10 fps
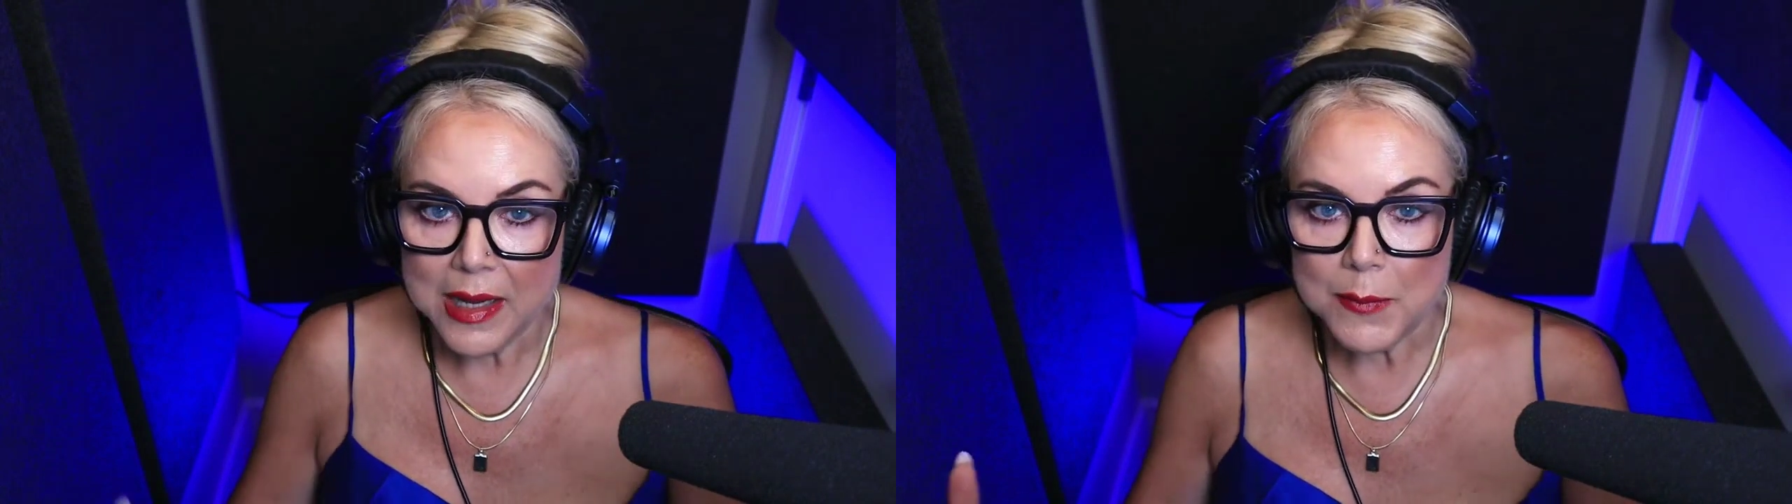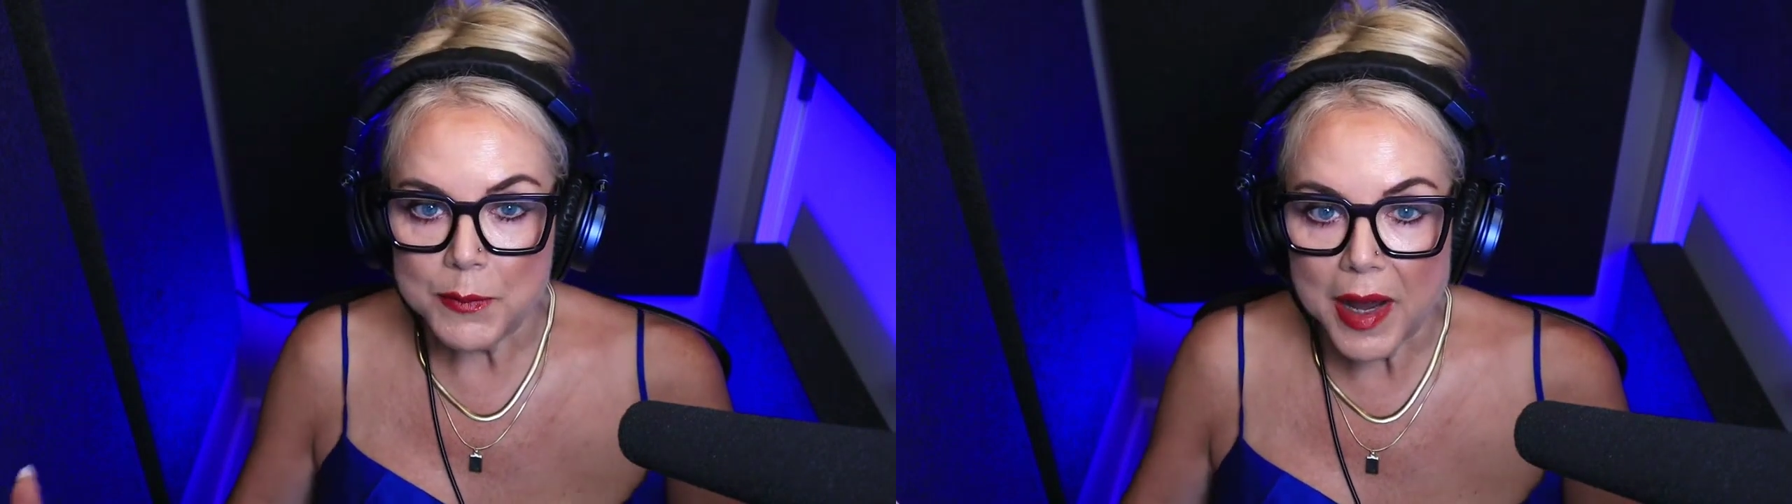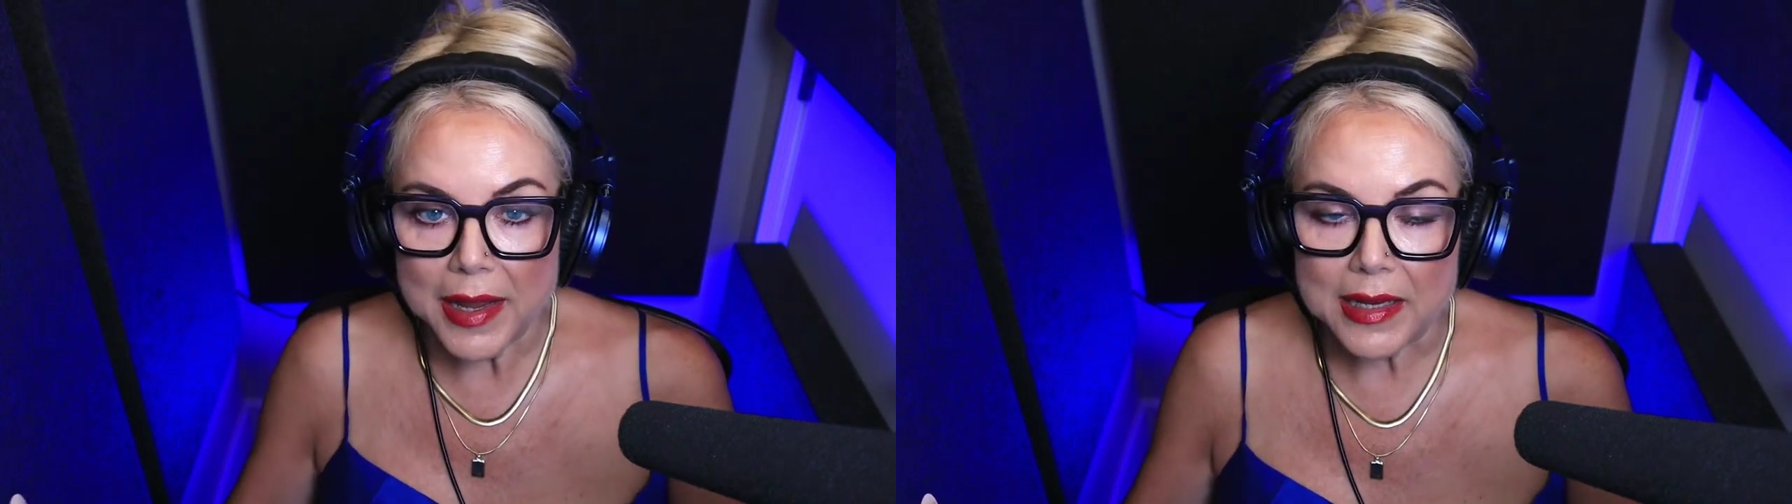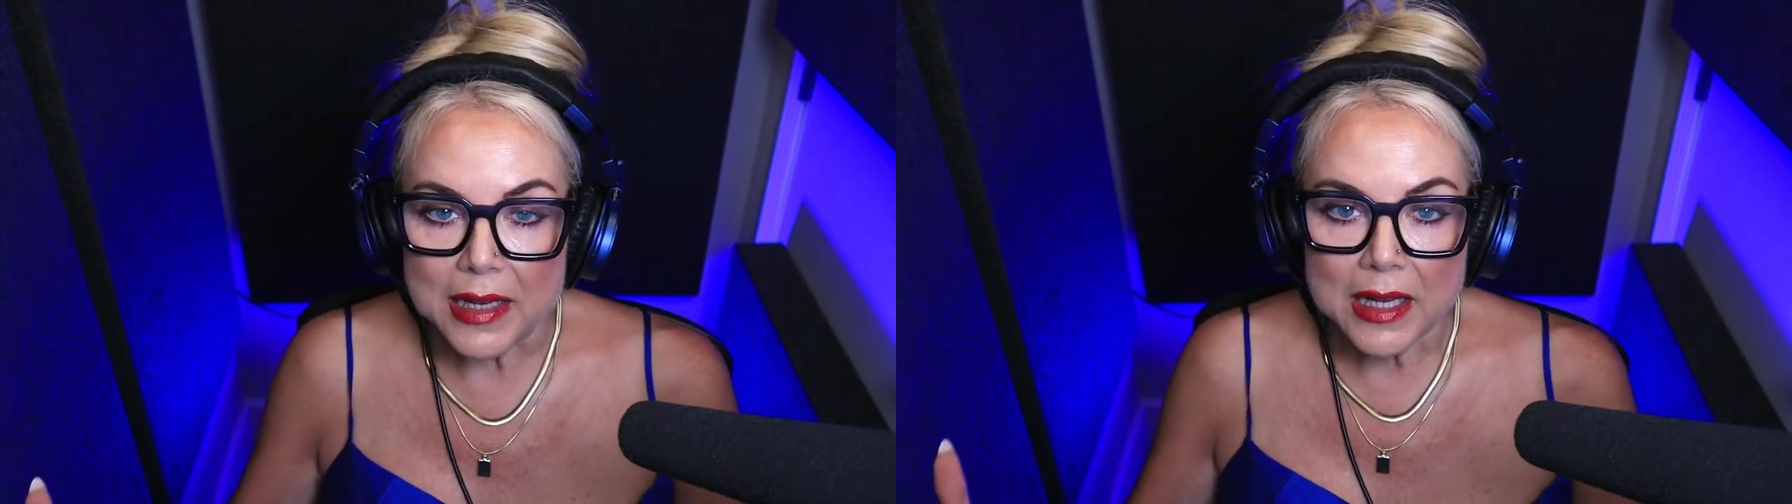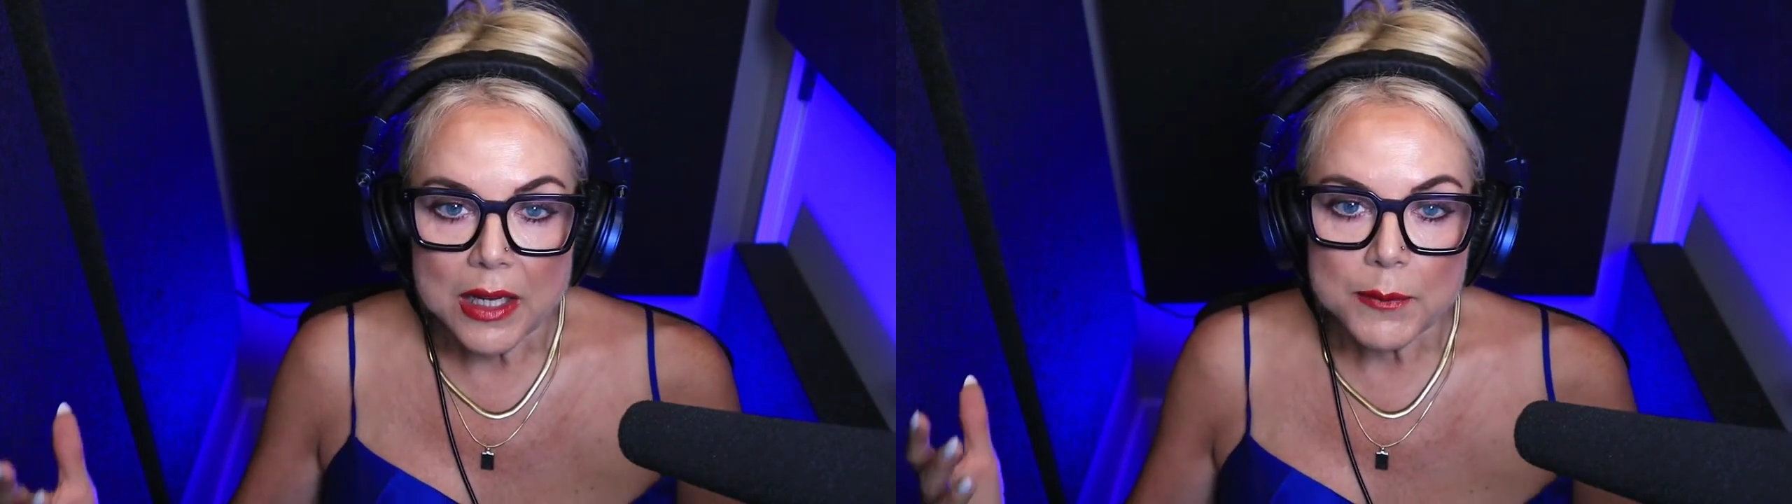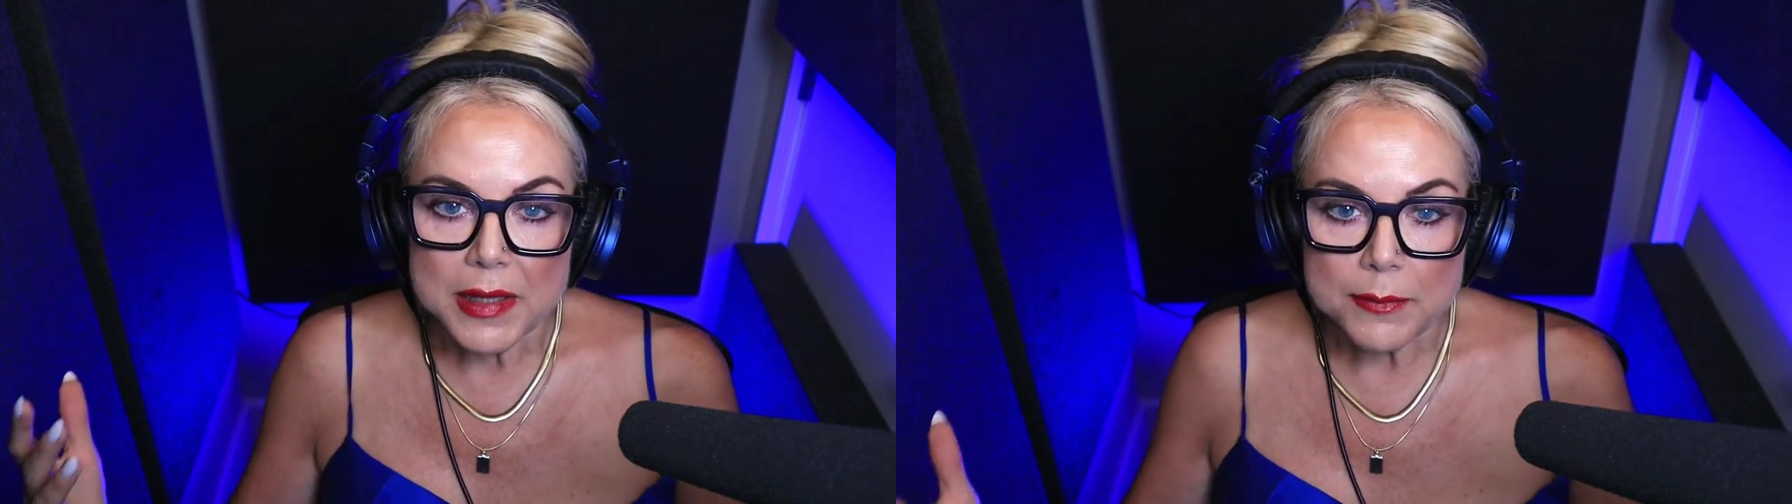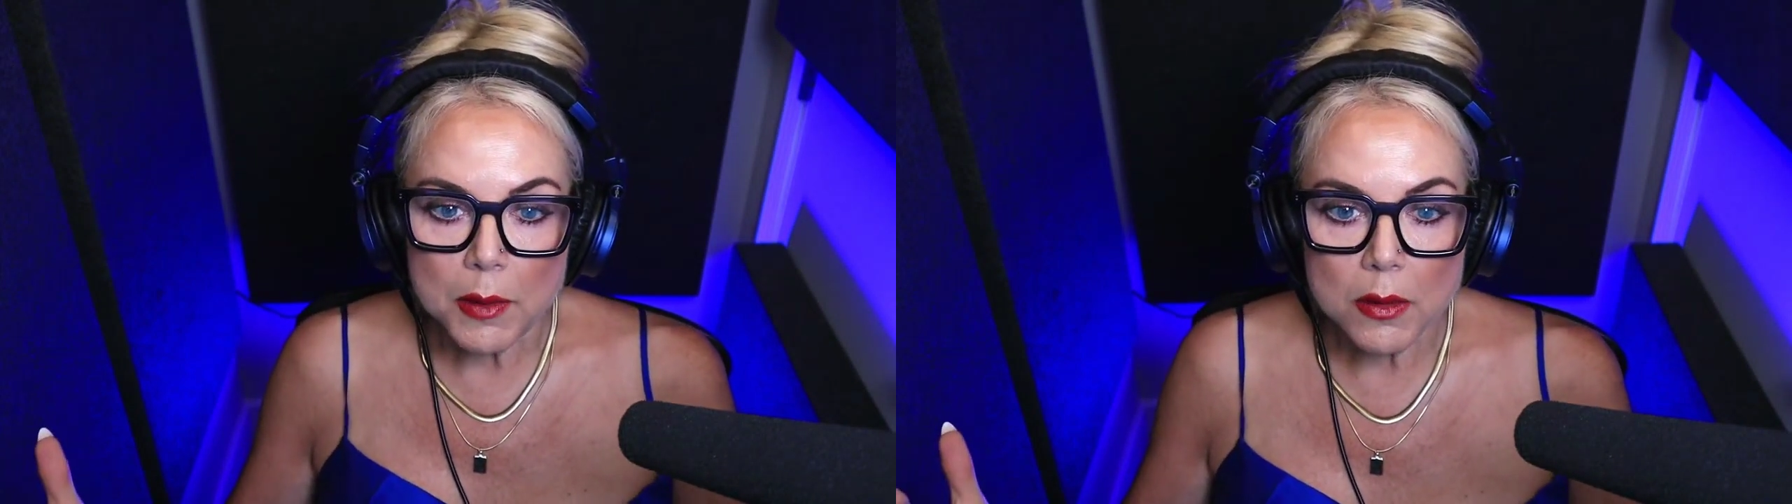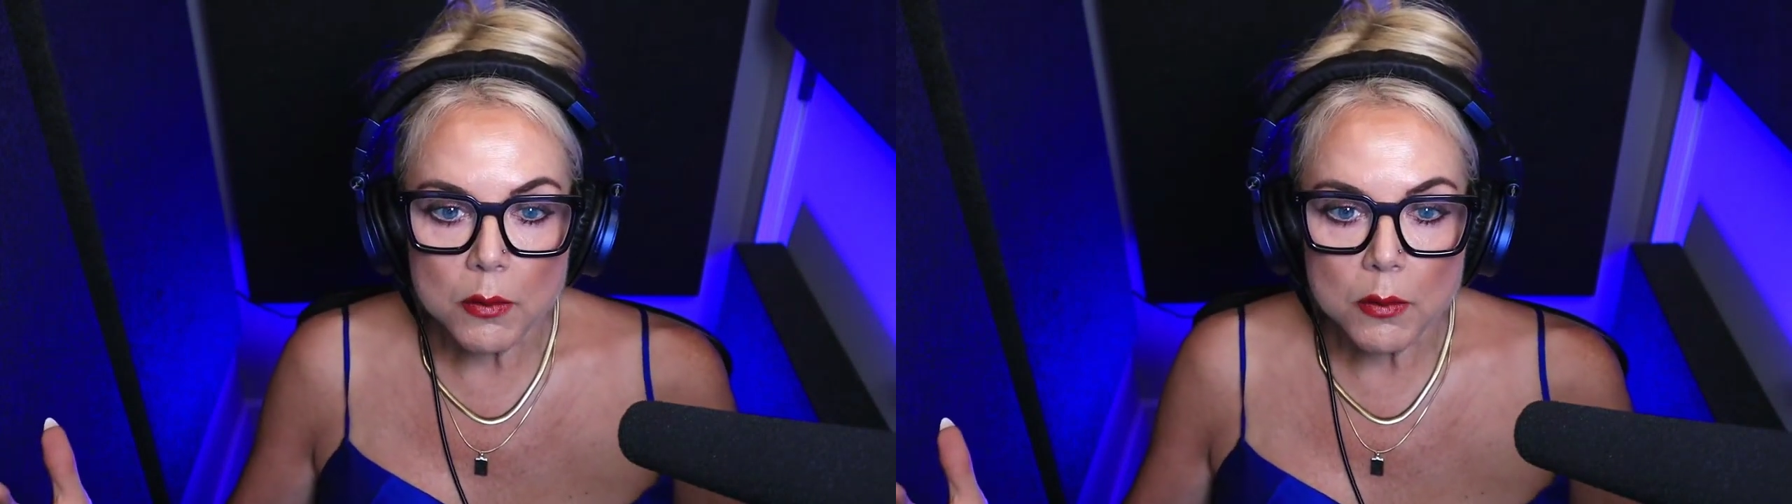But people,